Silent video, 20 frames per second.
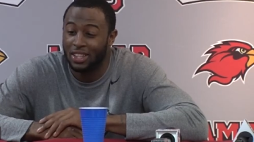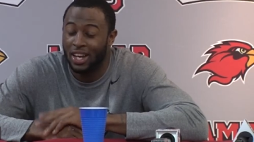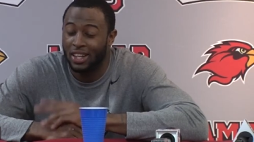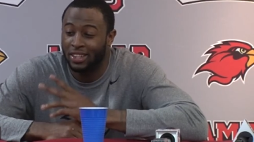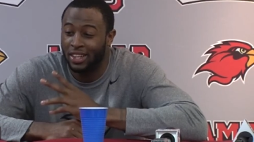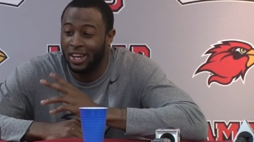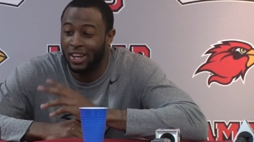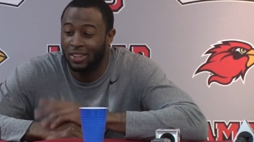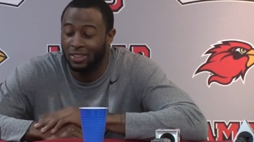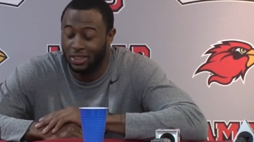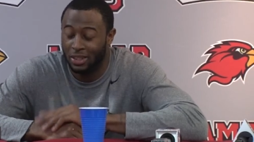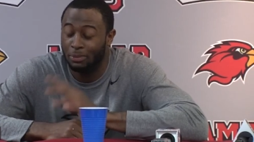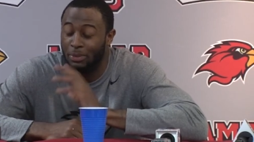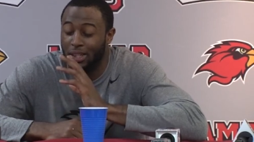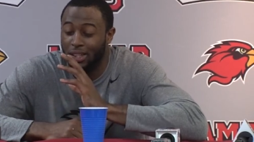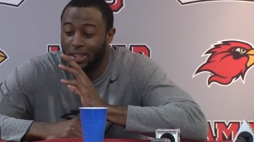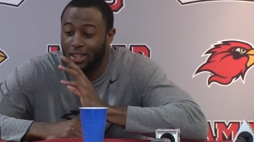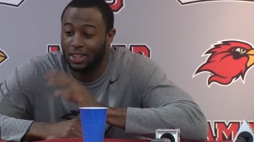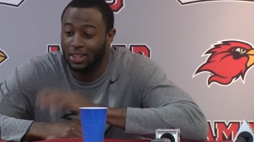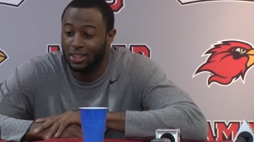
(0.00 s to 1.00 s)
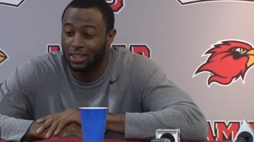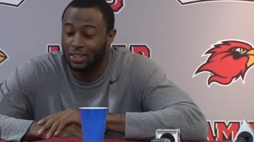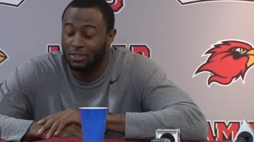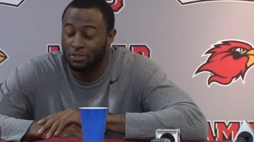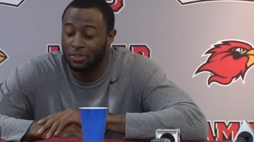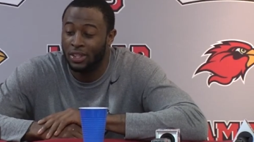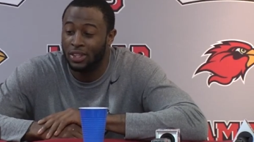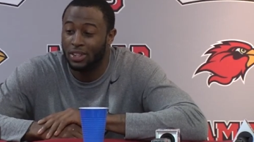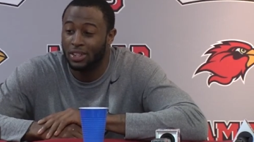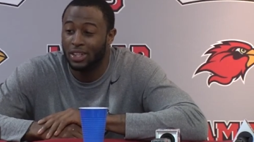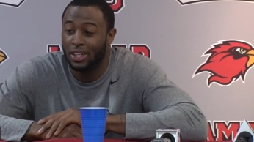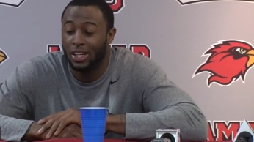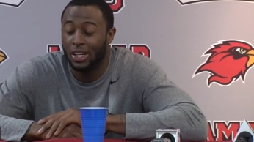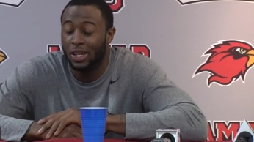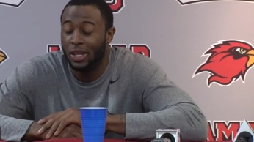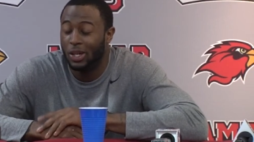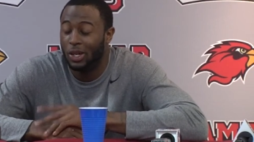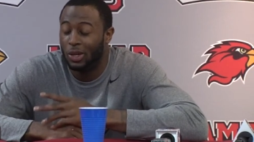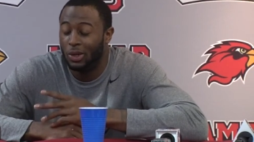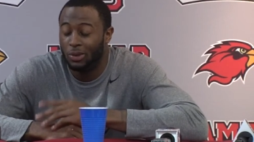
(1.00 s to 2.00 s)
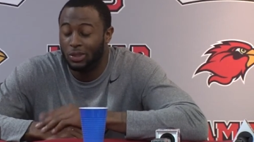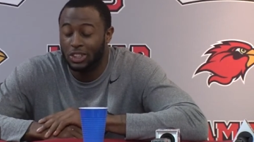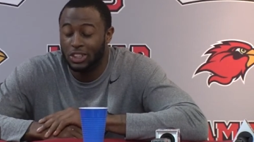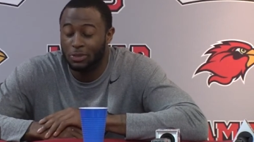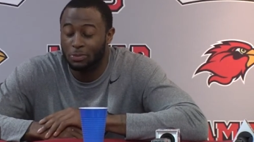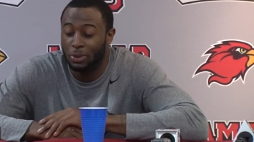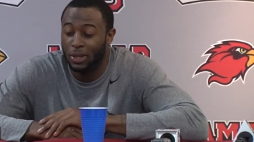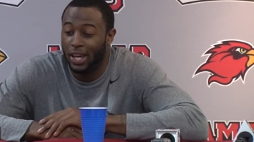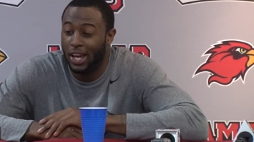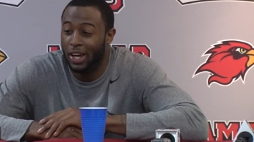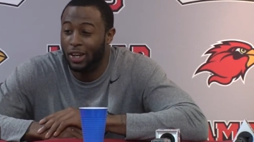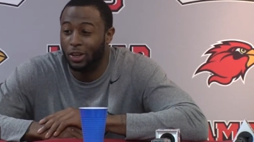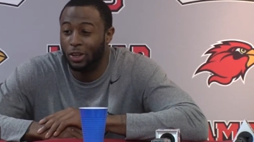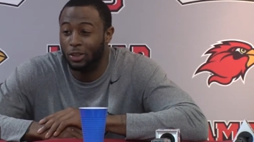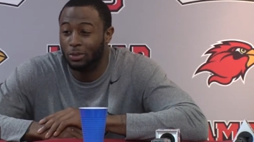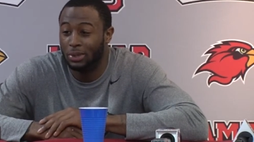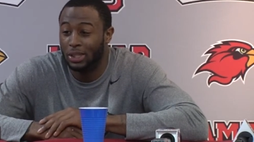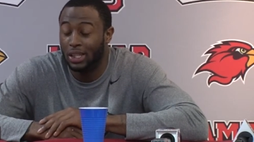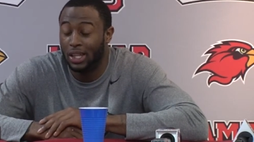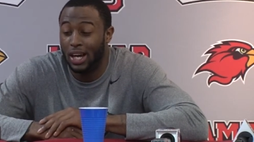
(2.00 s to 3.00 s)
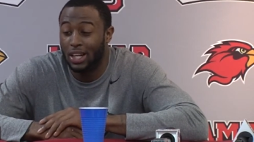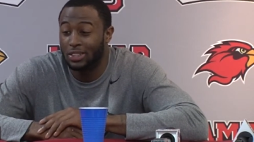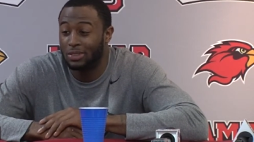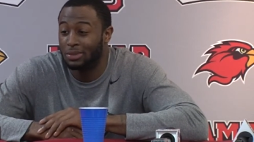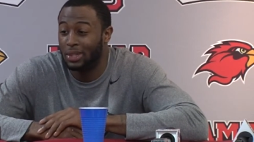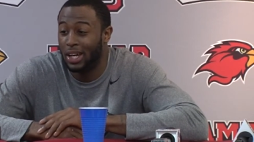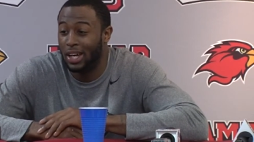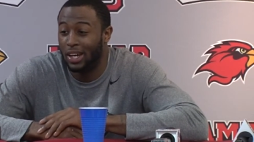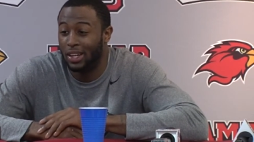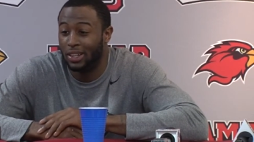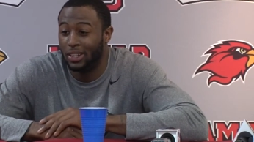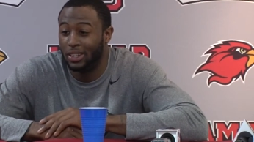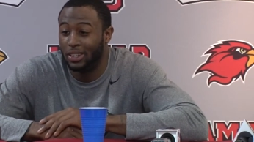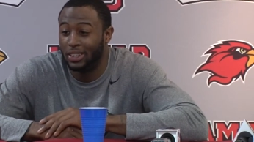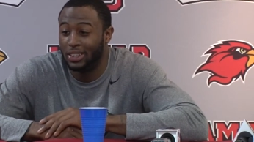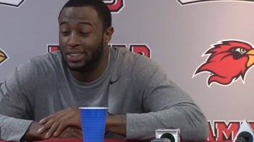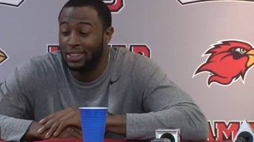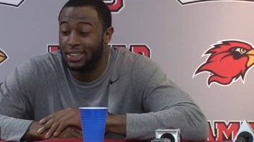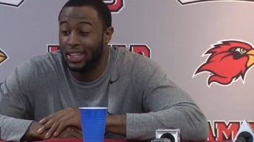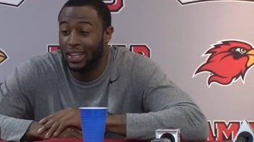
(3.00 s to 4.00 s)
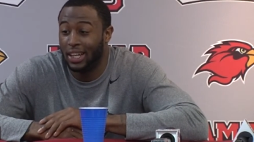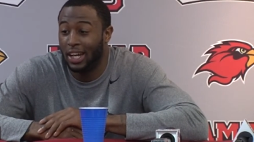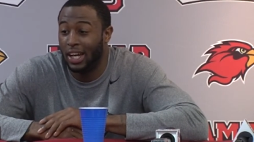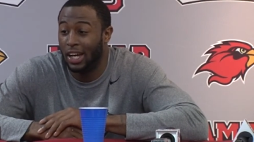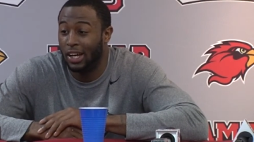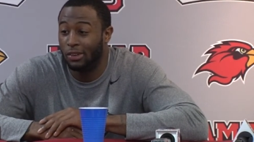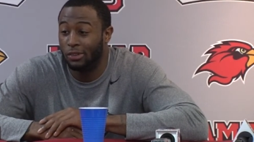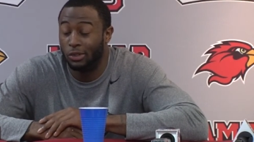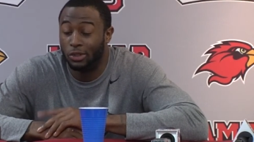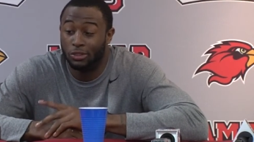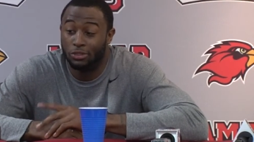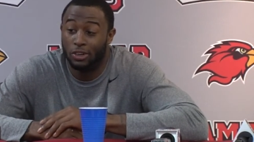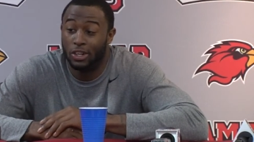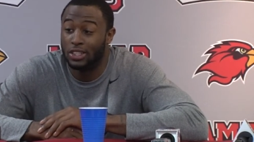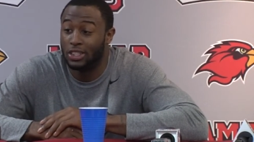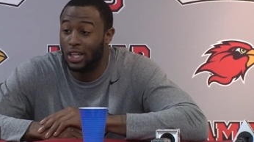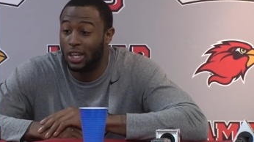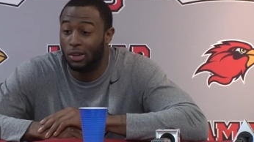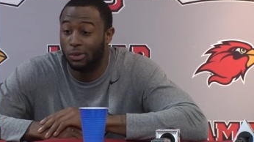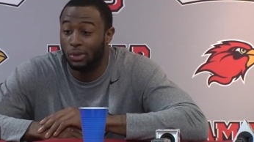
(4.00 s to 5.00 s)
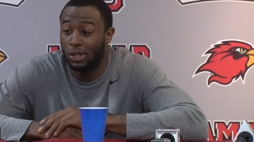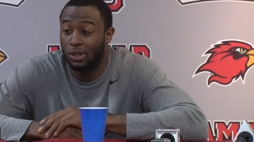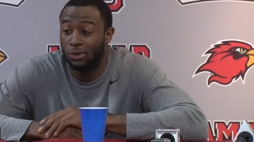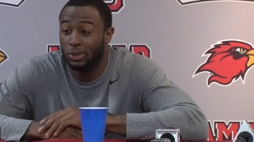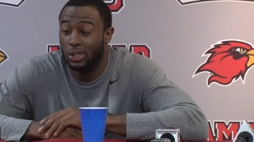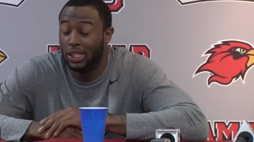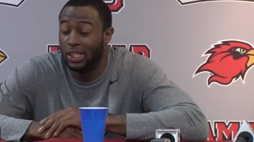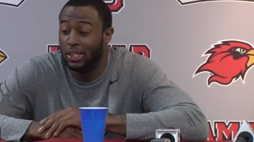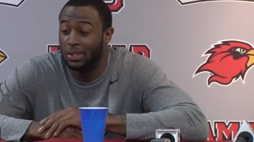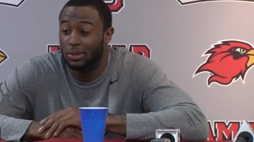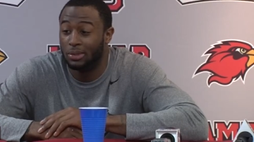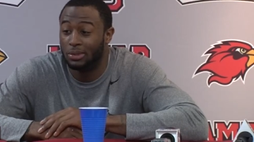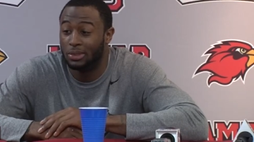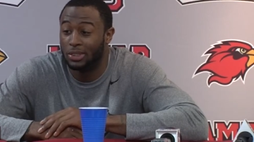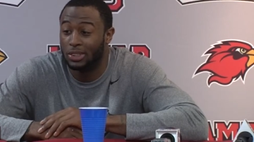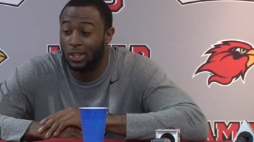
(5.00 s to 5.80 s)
lockdown. I mean, a defender. We just put an end on him. He locks him down in the second half or in the first half whenever we need him.